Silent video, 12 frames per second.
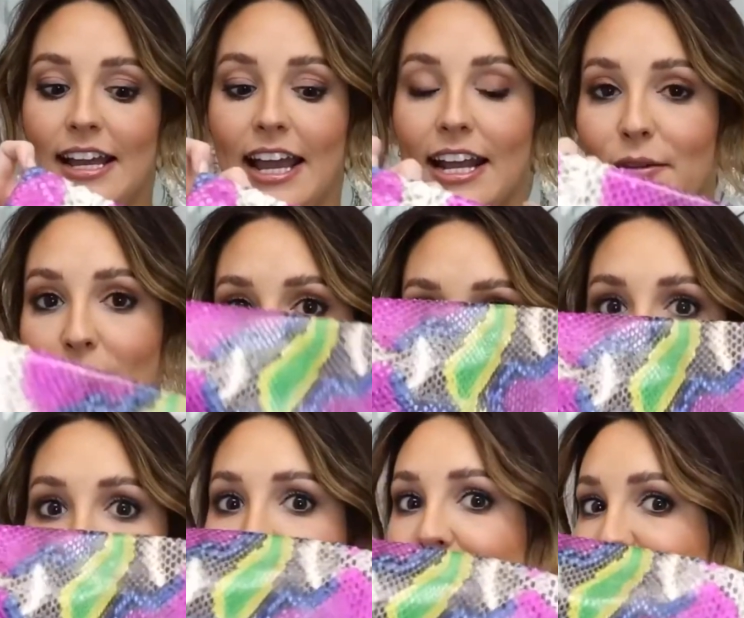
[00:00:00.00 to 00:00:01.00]
anywhere I
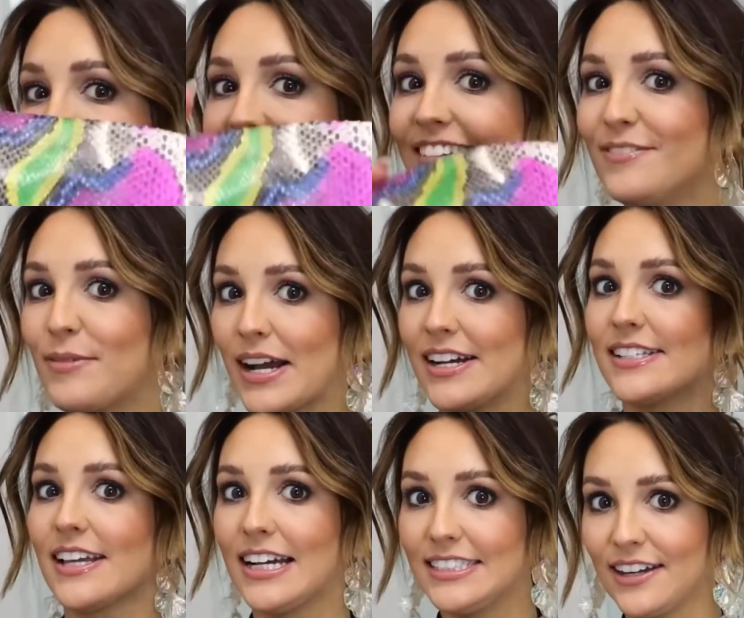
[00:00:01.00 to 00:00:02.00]
go, because
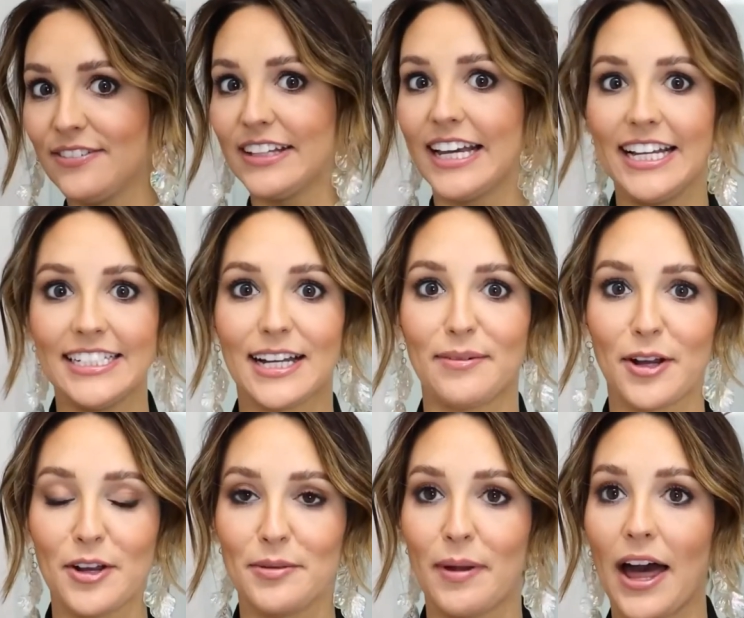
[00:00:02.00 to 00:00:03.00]
I definitely, anytime I
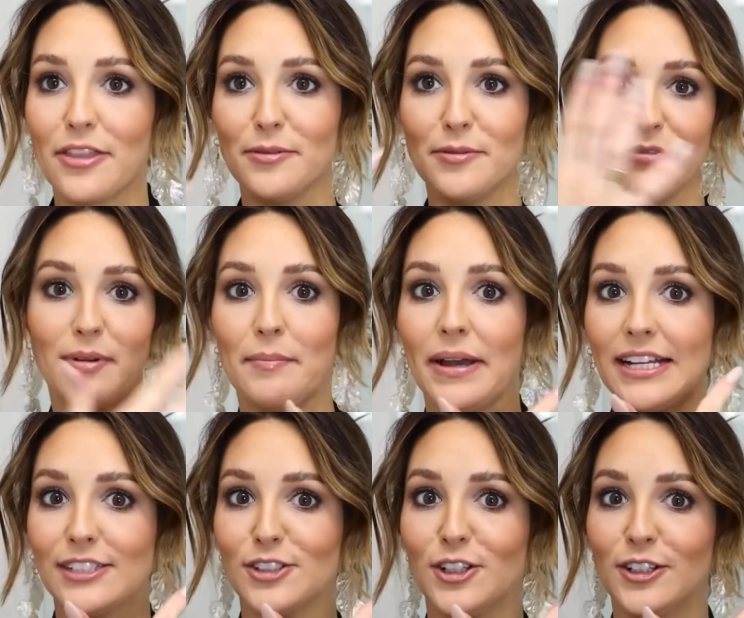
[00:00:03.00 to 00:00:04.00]
go to the bathroom, if my
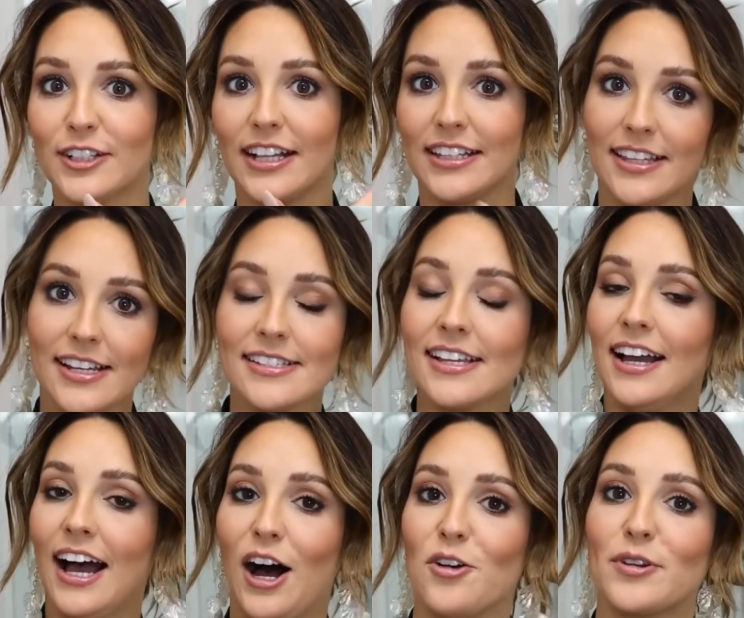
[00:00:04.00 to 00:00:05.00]
bangs don't look like this,
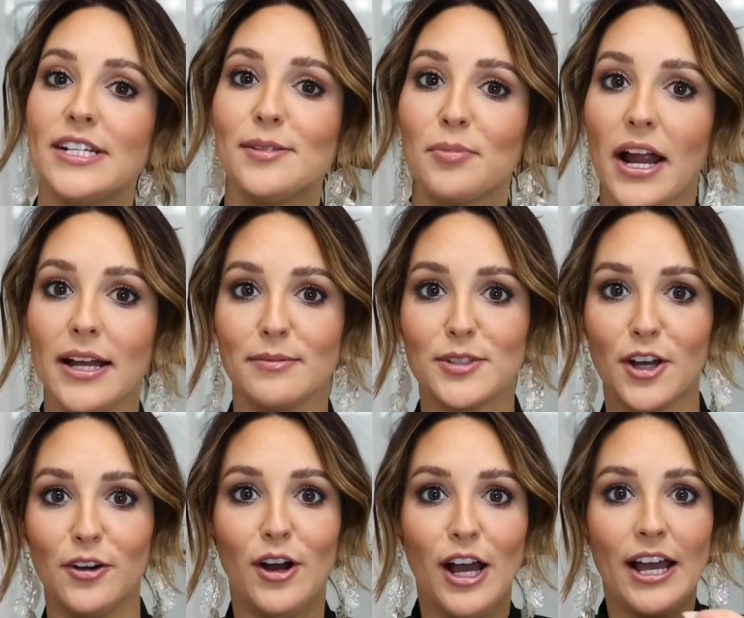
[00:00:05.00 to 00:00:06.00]
I'll respray them.
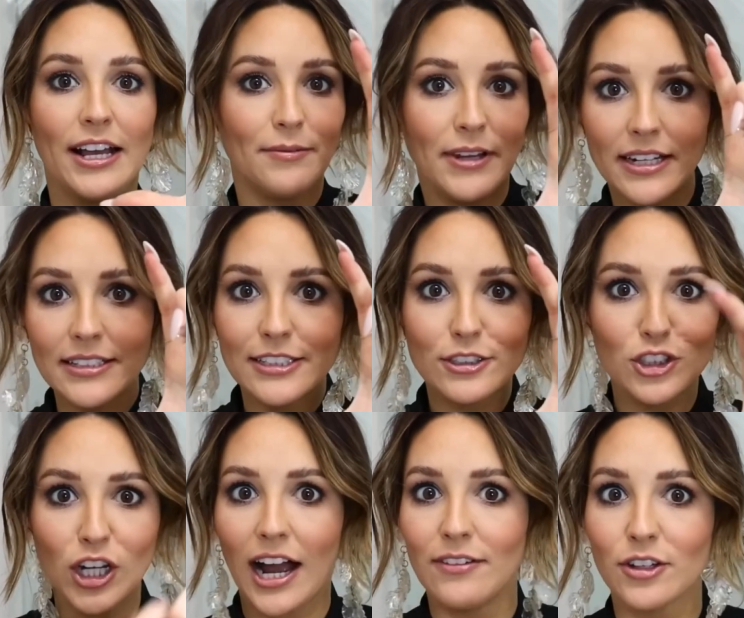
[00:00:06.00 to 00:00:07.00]
So get a little
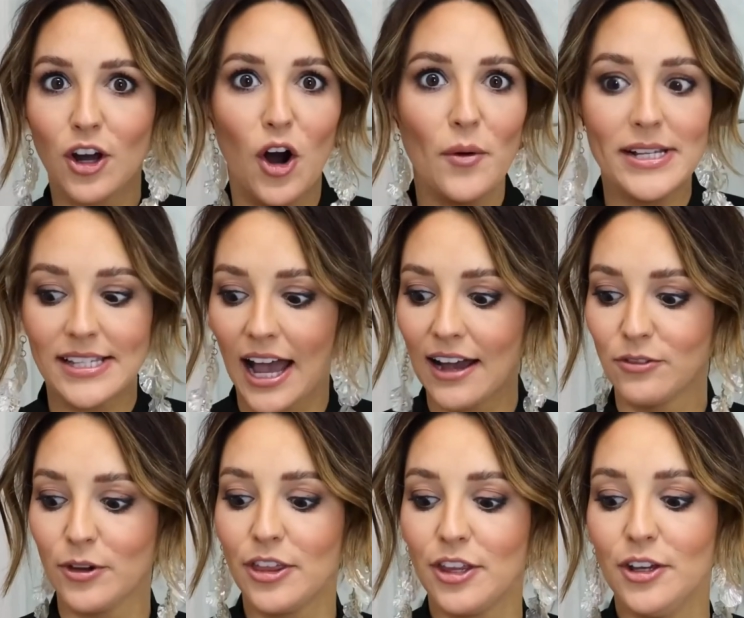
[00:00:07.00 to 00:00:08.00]
travel to always have
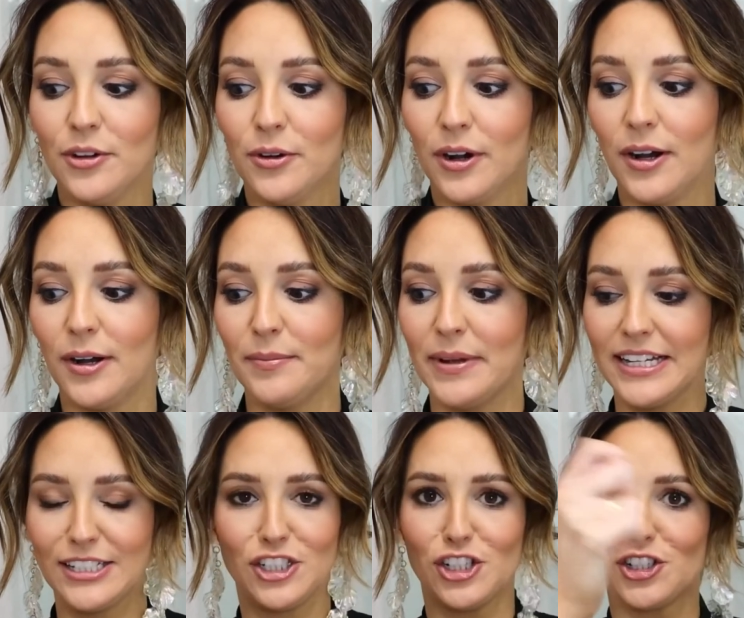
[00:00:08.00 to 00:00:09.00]
with you, and
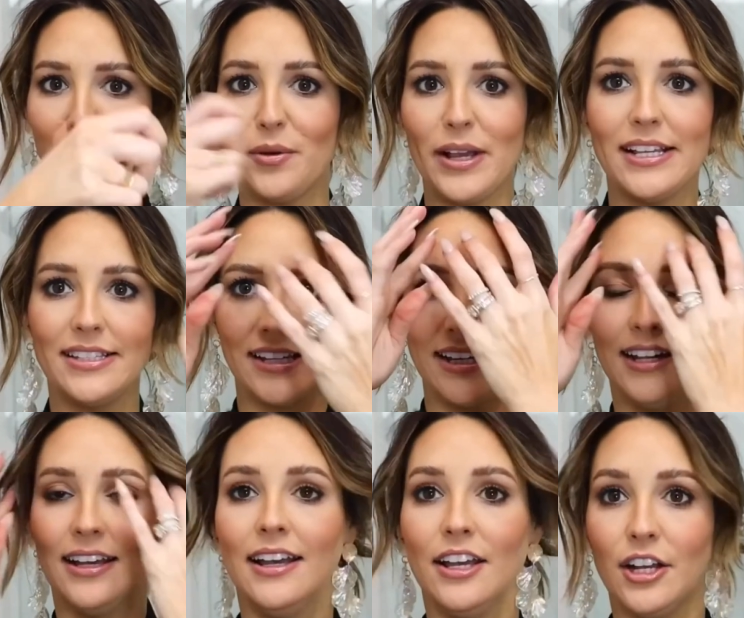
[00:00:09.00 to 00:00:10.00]
it's just so easy,
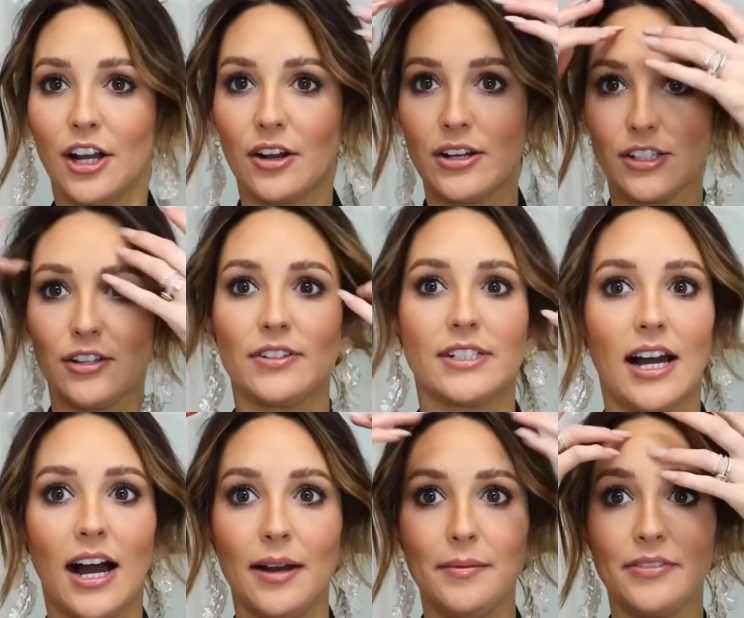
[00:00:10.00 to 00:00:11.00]
you know, because over
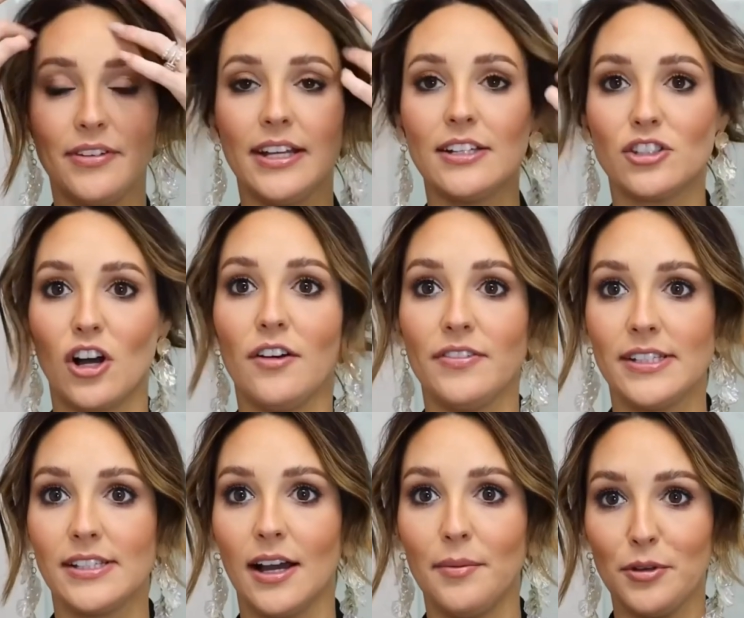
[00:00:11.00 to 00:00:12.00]
time, if it
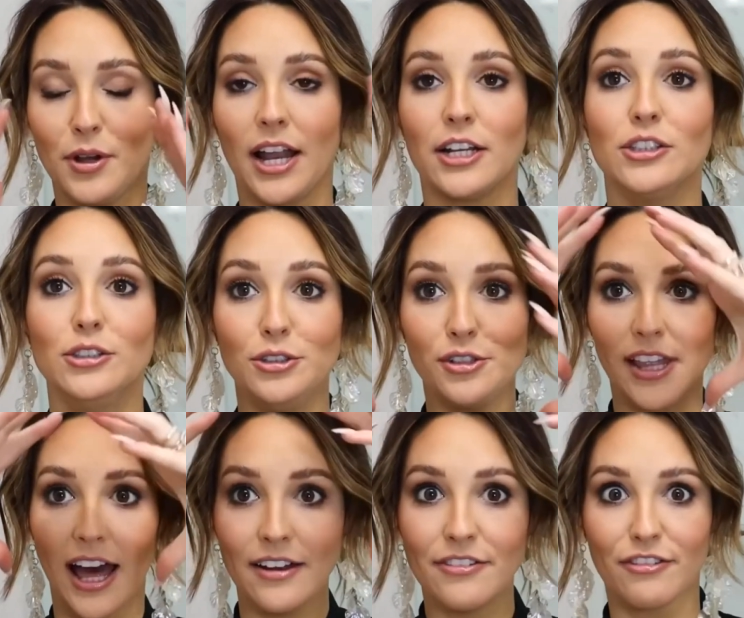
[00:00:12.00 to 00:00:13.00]
softens up, you kind of lose
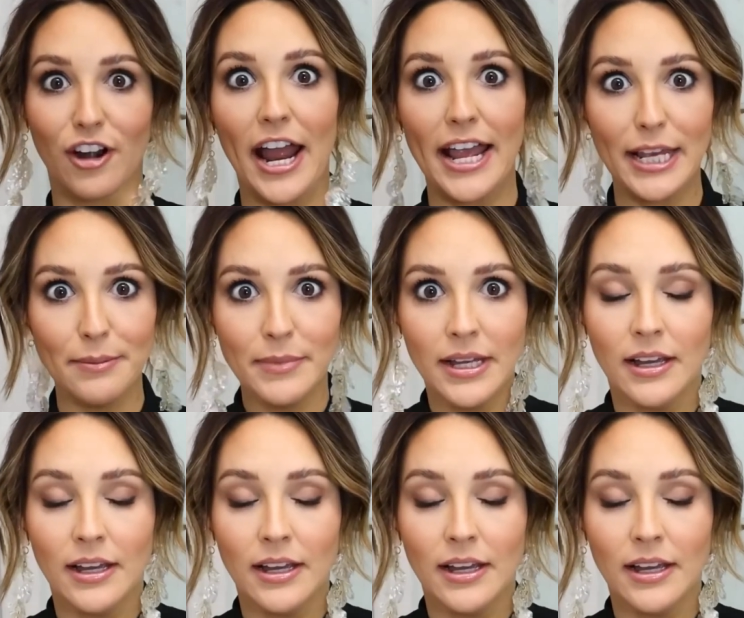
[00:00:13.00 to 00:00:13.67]
that frame.